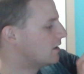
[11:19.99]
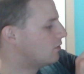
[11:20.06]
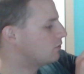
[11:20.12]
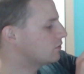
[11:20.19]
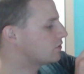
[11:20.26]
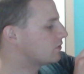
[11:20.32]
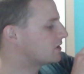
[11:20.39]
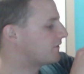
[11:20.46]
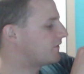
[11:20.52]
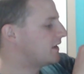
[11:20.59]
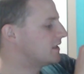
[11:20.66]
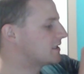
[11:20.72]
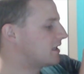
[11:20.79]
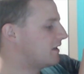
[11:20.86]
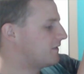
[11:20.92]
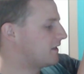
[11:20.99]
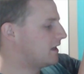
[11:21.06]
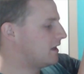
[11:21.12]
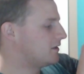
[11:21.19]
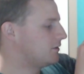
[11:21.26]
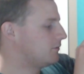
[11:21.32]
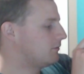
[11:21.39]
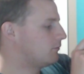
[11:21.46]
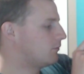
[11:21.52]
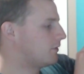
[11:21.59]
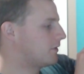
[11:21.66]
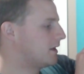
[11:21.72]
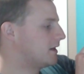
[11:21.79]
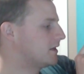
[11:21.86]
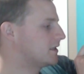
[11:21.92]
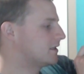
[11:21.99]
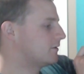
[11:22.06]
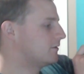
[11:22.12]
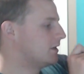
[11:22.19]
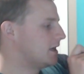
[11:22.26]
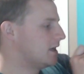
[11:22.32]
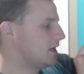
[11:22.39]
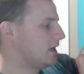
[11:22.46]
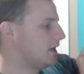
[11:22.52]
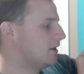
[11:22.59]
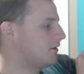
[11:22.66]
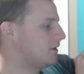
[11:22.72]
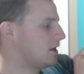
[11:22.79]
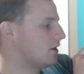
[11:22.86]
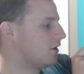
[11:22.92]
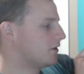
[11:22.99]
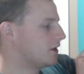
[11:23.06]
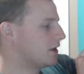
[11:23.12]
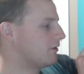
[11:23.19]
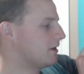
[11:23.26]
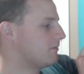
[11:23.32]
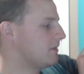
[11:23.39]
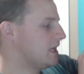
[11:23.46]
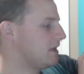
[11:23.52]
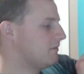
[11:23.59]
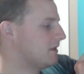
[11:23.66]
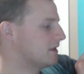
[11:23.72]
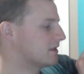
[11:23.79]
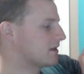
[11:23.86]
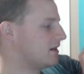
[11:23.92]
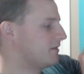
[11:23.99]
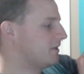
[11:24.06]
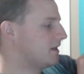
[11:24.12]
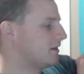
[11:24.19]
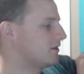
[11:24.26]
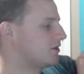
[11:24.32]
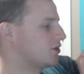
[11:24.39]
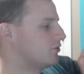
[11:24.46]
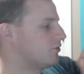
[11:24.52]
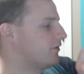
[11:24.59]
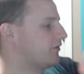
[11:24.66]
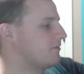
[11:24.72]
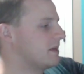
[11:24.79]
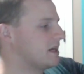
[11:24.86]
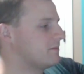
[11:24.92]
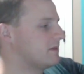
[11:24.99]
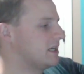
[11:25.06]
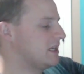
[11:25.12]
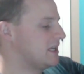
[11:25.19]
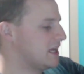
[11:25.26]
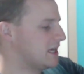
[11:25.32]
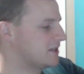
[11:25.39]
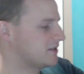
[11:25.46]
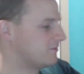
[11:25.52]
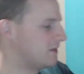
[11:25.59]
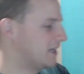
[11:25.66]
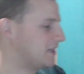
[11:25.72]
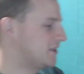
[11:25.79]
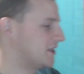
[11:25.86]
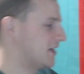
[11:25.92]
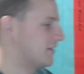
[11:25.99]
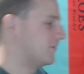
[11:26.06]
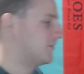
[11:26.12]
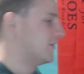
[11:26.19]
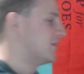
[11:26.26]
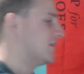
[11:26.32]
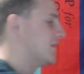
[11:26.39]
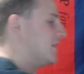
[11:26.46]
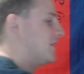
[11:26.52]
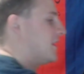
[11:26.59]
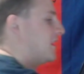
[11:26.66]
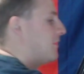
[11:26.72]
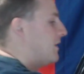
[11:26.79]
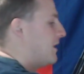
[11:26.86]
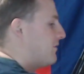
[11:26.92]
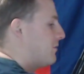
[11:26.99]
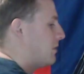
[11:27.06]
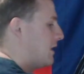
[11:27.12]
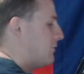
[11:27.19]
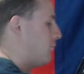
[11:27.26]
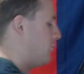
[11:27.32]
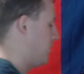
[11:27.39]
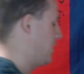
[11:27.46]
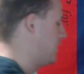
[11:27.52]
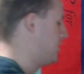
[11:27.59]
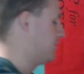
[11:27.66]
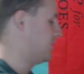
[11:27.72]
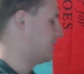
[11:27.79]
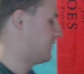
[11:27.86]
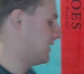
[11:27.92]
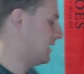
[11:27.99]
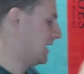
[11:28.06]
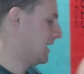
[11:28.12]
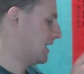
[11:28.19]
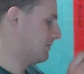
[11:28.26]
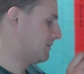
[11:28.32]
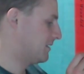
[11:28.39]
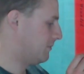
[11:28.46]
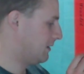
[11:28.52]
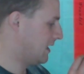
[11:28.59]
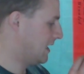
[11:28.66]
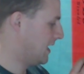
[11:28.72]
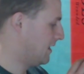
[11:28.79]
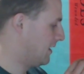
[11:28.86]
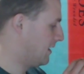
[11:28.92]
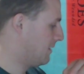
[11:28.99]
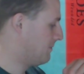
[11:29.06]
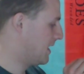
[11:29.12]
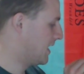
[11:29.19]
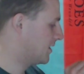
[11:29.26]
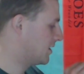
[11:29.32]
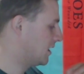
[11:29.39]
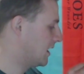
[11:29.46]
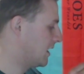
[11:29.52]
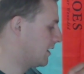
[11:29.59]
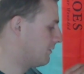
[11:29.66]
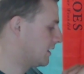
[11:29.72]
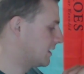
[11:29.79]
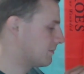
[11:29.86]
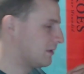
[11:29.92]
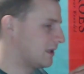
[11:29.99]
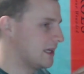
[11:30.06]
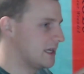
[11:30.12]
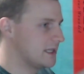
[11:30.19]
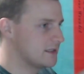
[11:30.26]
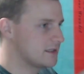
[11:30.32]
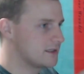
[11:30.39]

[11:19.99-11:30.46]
All sorts of fun stuff that I'll do with War Thunder. So, the ongoing meme that's kind of been a joke for many, many years on my channel, that I'll never play War Thunder, has finally come to play that I'm actually going to play it.